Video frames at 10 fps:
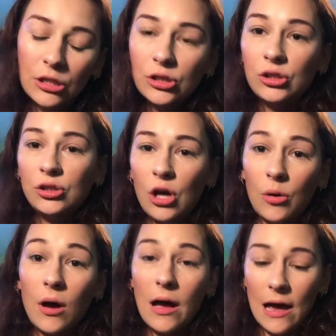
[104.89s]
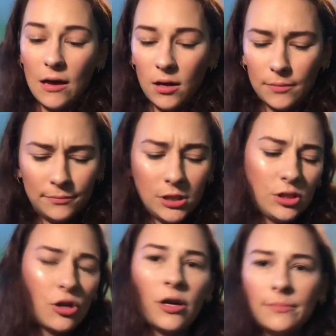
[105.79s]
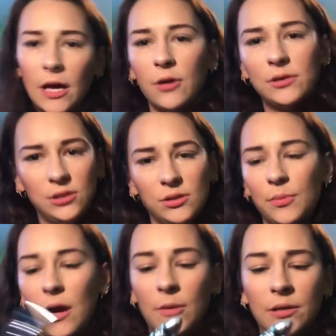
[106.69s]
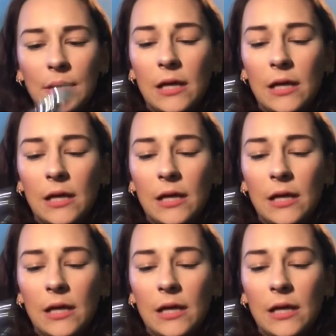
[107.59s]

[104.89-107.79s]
So to start, I always use a primer.